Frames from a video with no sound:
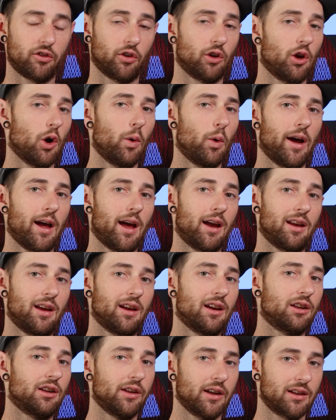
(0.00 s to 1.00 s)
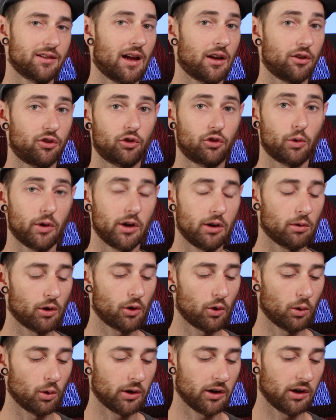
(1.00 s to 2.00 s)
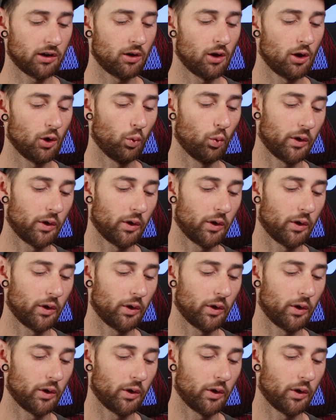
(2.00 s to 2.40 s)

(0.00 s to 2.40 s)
So go ahead and click that screen recording